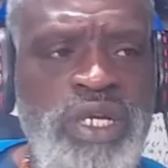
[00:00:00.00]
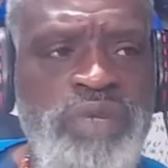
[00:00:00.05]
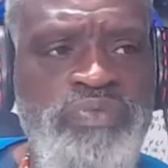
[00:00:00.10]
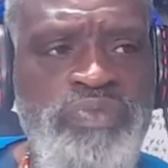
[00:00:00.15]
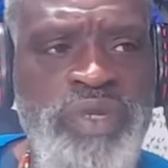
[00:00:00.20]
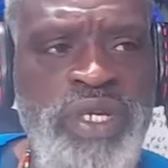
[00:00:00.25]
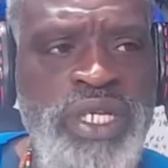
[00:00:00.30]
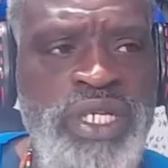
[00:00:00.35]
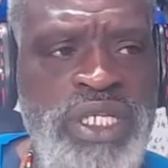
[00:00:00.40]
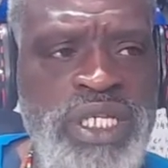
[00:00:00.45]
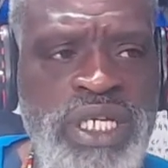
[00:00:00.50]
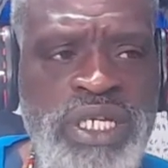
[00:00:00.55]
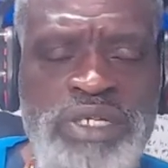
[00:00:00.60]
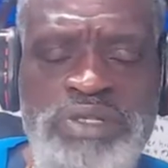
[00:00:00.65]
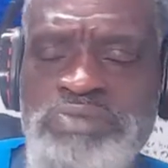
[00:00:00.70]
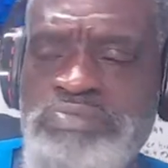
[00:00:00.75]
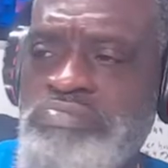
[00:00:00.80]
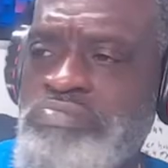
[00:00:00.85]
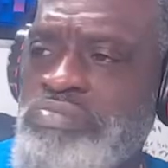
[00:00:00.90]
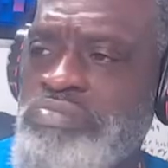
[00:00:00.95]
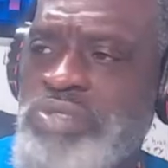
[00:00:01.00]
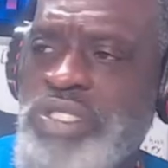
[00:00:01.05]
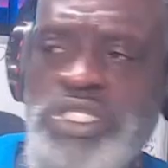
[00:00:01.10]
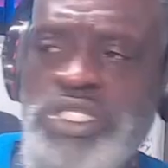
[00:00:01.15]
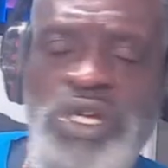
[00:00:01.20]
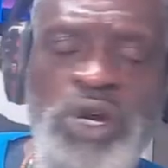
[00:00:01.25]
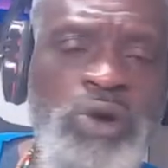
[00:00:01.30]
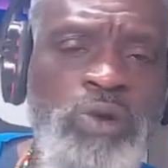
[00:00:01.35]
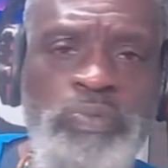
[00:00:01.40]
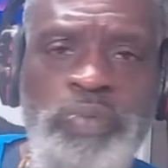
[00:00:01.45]
the the the
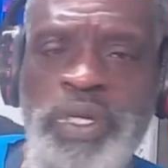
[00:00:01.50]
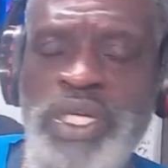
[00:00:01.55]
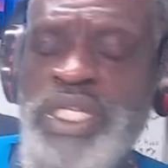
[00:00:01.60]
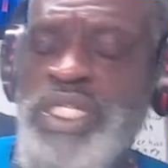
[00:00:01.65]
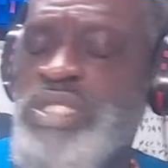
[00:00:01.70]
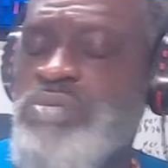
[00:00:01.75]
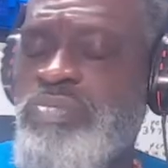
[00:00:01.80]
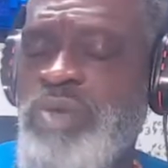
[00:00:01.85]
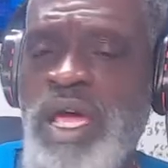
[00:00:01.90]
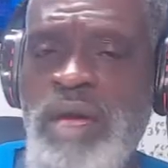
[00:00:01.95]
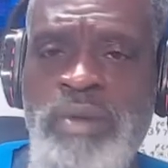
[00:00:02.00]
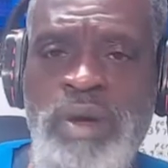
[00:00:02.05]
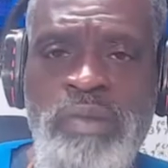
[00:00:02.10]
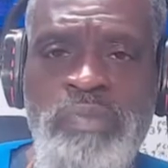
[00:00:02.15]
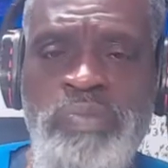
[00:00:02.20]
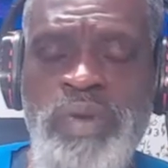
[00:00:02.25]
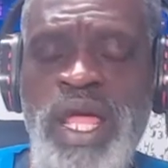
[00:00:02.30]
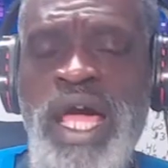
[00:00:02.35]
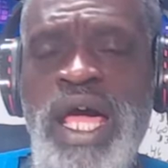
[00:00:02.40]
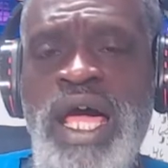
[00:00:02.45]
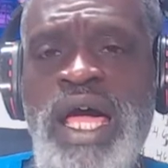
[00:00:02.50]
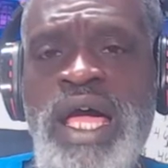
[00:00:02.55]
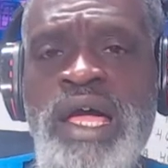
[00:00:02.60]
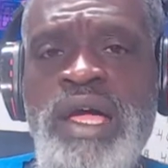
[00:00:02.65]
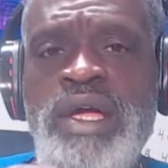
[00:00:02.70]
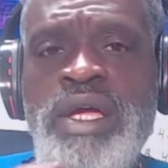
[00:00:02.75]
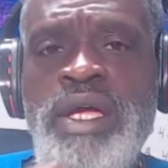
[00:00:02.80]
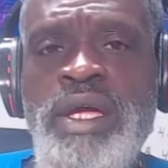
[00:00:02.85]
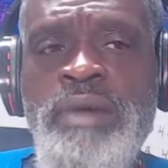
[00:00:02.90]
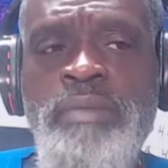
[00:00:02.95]
dope piece, blah blah blah,
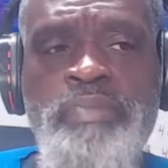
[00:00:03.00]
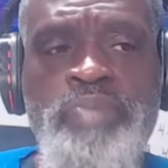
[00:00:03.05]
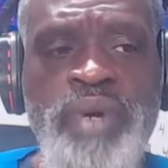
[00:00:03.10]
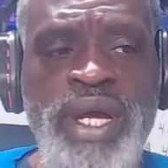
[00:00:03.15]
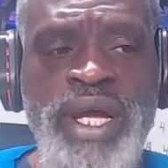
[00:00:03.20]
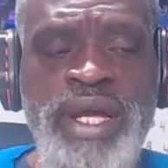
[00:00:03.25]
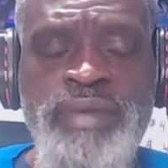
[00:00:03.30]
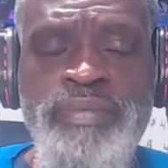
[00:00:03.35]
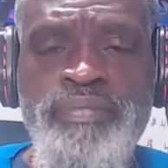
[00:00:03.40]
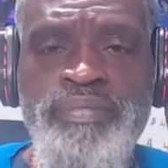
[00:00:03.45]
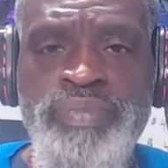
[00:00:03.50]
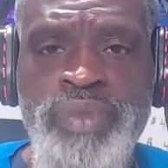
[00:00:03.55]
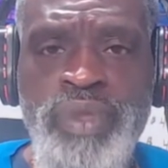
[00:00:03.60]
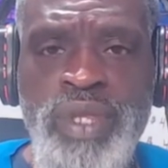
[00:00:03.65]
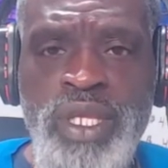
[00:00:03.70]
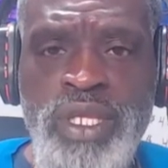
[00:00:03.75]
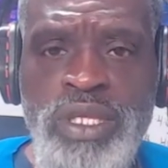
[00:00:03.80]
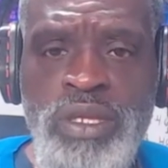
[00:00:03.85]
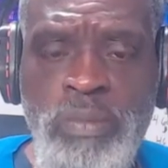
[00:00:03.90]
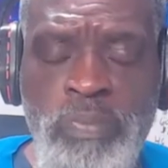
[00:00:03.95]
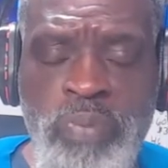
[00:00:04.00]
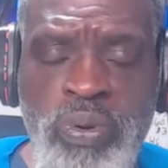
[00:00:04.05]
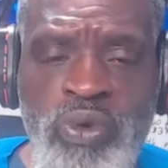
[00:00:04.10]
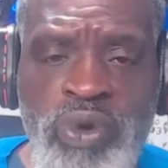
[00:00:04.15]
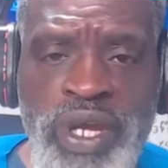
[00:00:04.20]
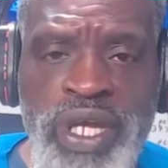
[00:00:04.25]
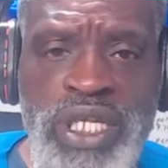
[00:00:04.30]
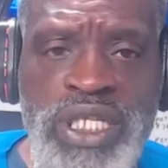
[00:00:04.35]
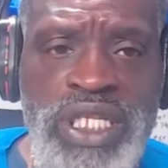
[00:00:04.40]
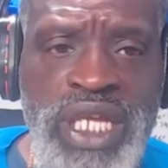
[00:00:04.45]
but the
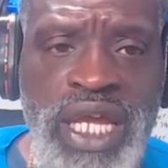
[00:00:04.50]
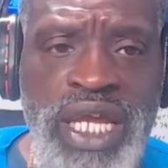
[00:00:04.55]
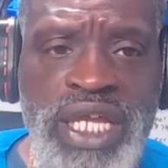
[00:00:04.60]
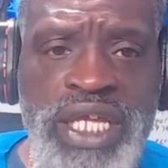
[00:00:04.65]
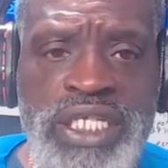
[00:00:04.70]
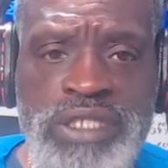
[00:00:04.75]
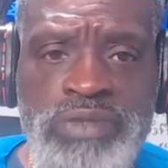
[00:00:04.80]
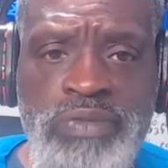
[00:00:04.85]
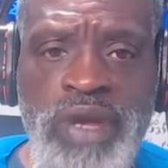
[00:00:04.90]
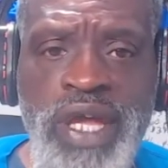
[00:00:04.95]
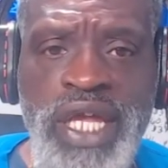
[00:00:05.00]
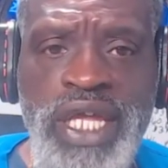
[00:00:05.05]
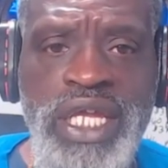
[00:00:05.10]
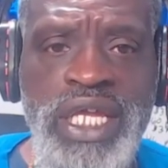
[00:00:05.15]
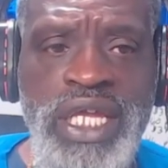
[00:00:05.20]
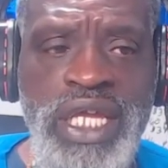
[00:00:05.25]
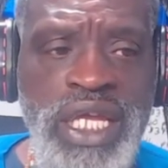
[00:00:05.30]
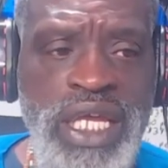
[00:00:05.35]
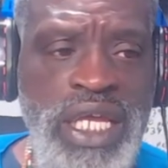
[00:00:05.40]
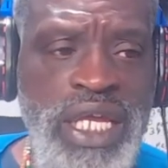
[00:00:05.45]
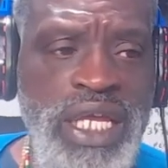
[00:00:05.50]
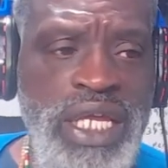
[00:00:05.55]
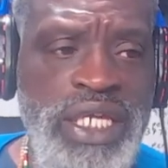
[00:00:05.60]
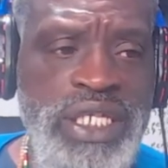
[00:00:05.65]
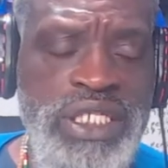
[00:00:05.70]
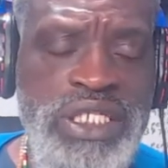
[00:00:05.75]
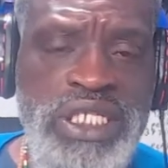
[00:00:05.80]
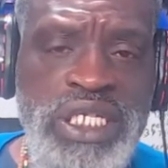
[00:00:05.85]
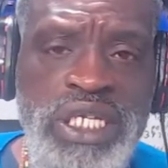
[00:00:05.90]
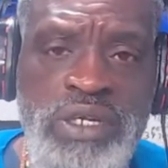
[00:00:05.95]
point that he's making
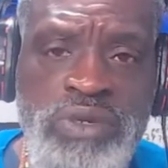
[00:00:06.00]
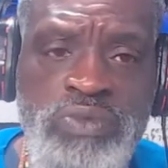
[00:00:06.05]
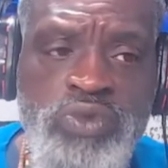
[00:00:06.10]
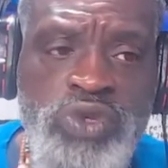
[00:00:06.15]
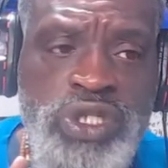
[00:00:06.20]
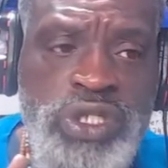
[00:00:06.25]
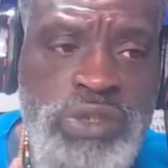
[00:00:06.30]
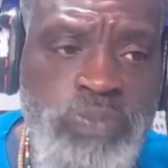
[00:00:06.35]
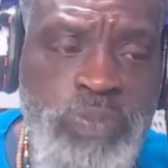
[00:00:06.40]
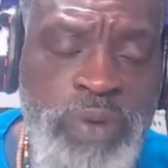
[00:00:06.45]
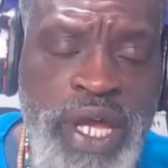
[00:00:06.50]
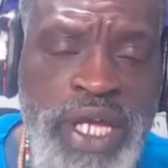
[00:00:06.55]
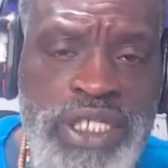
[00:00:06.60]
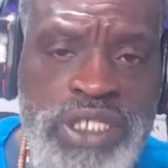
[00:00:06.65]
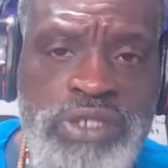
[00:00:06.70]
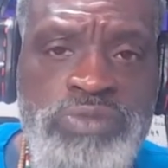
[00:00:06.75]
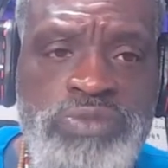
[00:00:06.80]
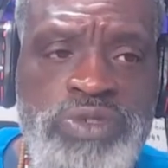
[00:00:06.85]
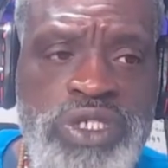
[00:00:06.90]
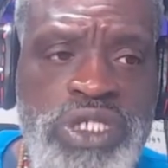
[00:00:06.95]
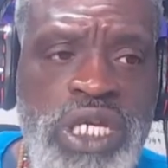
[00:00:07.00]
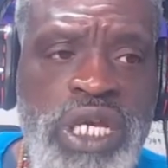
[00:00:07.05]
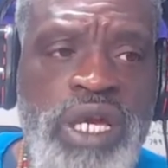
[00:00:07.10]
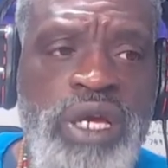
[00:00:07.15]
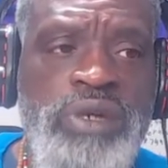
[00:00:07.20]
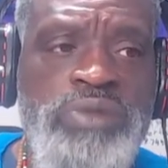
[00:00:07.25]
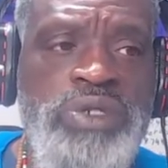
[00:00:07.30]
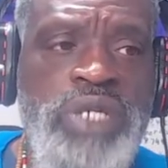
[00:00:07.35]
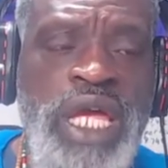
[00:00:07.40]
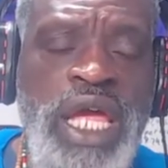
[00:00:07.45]
is he respects
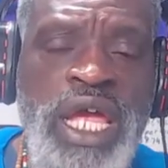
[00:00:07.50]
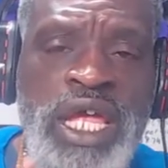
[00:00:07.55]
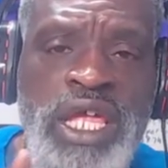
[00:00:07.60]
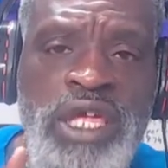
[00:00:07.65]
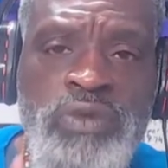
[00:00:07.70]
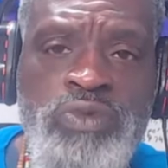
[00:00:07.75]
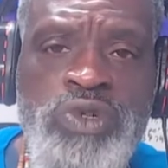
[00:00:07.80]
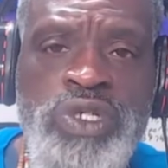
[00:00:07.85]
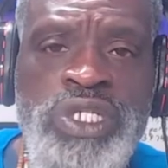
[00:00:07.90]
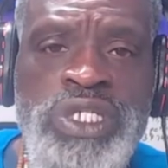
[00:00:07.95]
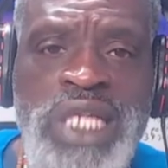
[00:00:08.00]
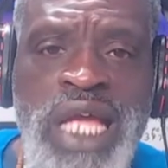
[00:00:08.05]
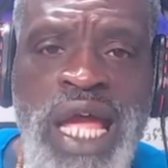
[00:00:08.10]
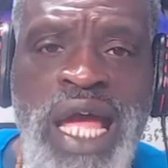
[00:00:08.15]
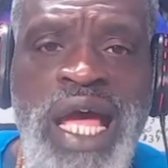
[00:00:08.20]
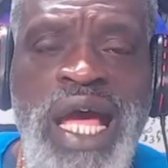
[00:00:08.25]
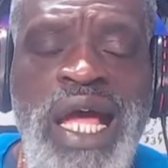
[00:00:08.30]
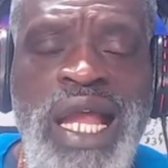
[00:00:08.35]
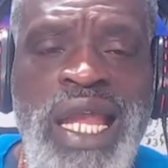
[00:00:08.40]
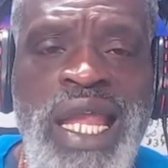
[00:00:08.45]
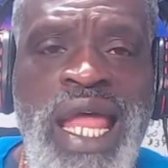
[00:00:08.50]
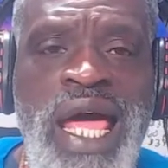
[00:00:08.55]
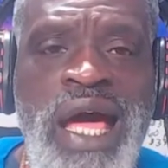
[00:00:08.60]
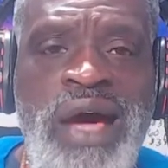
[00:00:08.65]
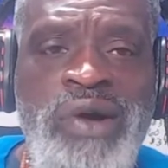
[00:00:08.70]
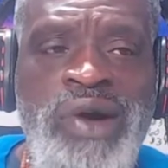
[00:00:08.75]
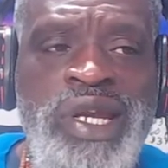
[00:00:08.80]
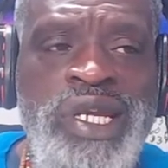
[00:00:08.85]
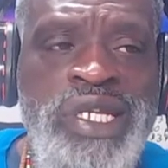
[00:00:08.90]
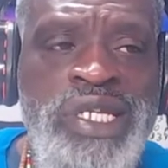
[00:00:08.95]
himself and he will not allow
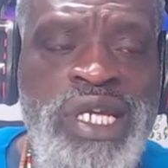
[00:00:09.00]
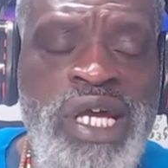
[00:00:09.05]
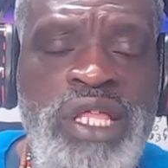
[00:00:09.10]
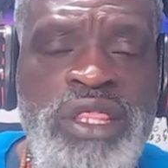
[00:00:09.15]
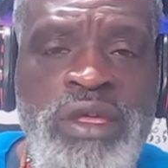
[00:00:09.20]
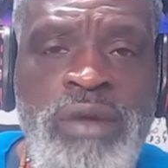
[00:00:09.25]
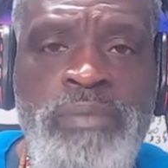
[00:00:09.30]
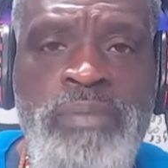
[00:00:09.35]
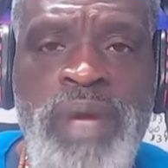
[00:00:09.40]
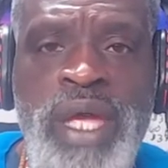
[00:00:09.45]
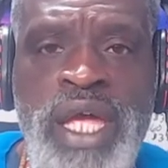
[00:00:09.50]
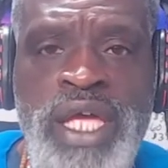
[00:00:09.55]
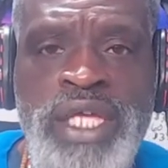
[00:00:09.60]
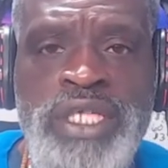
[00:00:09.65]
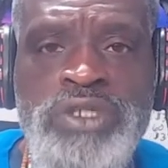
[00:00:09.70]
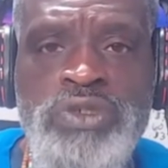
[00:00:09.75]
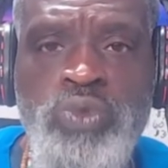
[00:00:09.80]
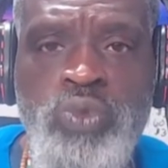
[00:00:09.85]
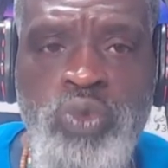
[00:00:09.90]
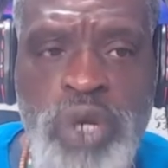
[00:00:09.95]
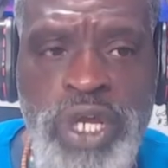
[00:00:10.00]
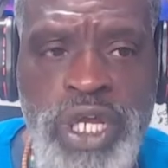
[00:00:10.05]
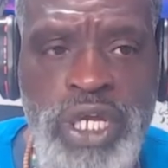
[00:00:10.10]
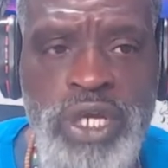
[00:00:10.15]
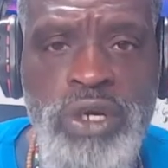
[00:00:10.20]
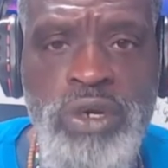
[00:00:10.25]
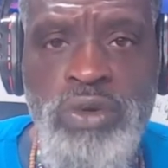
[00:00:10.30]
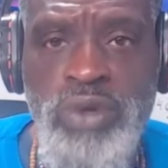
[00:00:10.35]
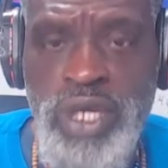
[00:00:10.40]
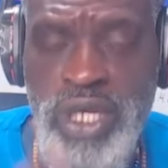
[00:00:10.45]
another man's will,